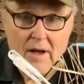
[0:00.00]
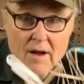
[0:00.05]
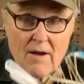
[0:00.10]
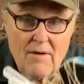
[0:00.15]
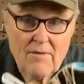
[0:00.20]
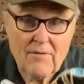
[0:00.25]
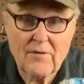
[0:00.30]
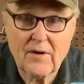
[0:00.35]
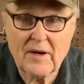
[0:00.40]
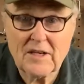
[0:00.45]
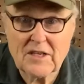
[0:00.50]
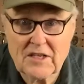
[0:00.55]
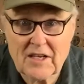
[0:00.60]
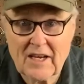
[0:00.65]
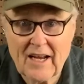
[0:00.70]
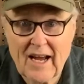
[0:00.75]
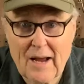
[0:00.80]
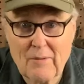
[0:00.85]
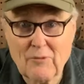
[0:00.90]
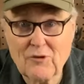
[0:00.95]
Fun
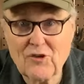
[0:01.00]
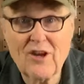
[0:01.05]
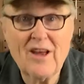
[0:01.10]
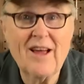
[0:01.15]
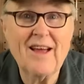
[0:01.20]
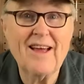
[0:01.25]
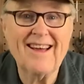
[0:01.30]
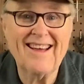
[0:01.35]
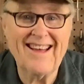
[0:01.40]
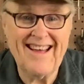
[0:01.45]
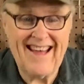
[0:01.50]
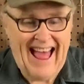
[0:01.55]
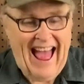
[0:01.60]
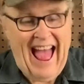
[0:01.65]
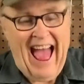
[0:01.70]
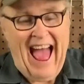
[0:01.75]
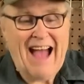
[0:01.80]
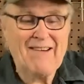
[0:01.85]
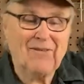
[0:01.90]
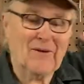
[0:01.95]
times.
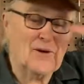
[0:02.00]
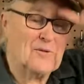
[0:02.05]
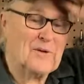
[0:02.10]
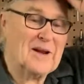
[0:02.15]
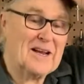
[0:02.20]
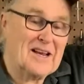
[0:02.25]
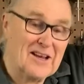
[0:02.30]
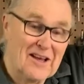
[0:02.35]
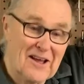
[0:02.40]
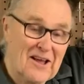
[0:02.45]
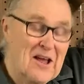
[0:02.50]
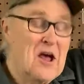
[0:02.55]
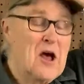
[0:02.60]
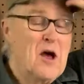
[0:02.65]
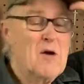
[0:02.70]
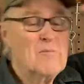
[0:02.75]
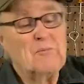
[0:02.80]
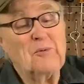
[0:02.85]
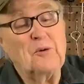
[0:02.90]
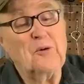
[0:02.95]
We're ready to
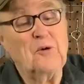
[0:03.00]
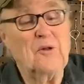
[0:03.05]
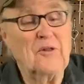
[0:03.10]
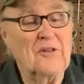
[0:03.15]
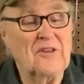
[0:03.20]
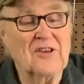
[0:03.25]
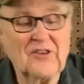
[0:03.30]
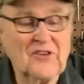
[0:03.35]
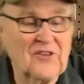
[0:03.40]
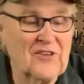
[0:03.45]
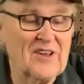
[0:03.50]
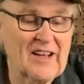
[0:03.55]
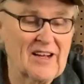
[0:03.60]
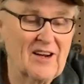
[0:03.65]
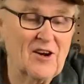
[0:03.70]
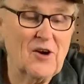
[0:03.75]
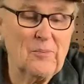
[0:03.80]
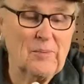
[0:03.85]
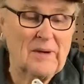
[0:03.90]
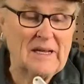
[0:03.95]
pull this thing
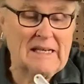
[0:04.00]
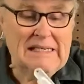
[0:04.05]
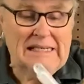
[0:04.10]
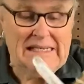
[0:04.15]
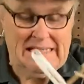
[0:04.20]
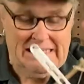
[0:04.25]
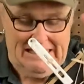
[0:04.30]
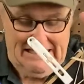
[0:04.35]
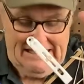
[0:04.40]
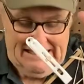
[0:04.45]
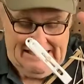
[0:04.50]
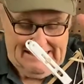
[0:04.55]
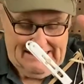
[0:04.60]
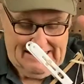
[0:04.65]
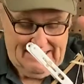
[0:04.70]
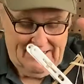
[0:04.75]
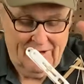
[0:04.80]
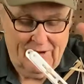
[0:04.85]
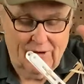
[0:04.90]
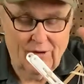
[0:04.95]
open.
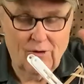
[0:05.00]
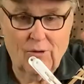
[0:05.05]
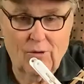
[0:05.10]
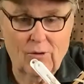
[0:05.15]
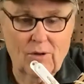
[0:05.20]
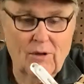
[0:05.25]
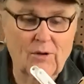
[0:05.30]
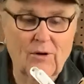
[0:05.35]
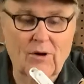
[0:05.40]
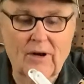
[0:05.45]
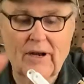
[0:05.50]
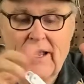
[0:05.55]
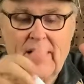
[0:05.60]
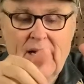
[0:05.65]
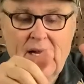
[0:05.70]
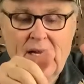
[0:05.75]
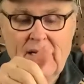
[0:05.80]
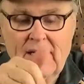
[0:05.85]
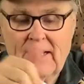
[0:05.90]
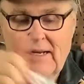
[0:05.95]
Oh,
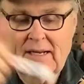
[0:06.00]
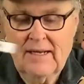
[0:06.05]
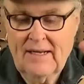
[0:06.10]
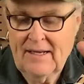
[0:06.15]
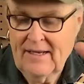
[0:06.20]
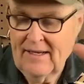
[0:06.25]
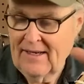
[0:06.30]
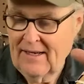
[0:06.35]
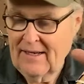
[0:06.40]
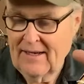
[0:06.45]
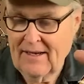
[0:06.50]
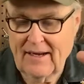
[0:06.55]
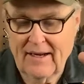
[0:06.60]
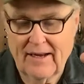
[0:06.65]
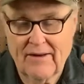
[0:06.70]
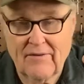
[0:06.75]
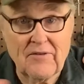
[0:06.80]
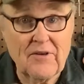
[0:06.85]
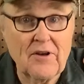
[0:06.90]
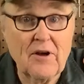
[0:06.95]
Lordy.
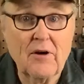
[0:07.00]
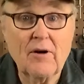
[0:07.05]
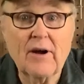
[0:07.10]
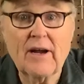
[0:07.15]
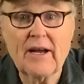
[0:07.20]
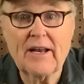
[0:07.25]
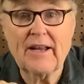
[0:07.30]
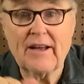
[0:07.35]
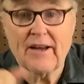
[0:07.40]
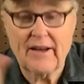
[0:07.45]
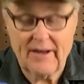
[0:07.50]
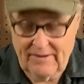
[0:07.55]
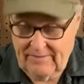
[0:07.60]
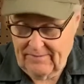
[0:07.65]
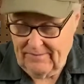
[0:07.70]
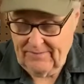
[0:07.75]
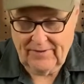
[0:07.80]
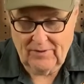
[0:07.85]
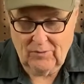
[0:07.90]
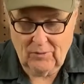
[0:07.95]
I have no idea
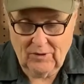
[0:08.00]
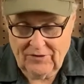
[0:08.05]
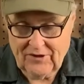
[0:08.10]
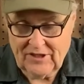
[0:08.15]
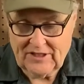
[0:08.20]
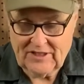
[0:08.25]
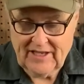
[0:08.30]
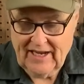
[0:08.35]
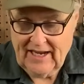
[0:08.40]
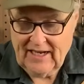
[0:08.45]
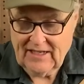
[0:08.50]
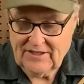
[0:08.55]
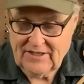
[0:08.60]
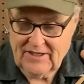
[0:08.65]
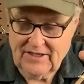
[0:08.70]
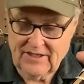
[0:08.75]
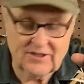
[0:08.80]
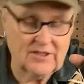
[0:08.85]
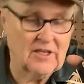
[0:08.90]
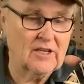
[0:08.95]
what this
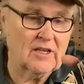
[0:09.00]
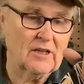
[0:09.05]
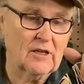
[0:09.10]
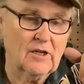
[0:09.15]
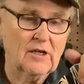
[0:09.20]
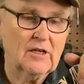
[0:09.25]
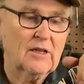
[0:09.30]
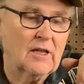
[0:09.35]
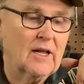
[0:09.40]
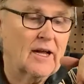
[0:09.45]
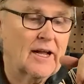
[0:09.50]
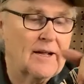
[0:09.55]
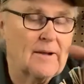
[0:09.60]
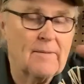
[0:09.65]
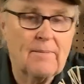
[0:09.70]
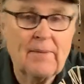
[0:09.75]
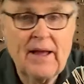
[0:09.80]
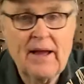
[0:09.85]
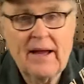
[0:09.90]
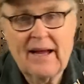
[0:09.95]
casting is gonna look like.
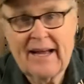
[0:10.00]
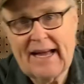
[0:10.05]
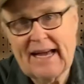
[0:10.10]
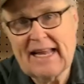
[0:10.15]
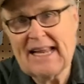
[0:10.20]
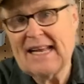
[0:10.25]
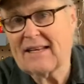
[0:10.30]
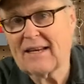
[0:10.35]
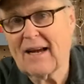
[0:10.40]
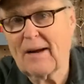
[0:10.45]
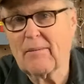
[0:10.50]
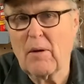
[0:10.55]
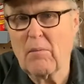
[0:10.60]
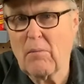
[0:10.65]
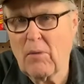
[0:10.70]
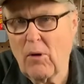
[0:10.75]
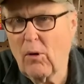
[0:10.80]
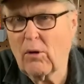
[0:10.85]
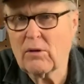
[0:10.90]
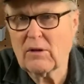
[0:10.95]
Anytime a
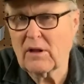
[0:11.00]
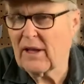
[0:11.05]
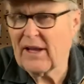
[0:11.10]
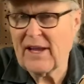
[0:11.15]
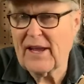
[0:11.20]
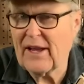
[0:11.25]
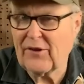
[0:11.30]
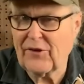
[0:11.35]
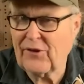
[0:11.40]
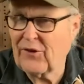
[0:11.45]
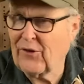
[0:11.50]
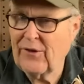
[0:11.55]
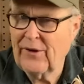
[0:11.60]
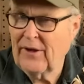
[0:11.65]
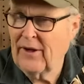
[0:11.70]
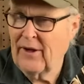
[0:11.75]
mold leaks,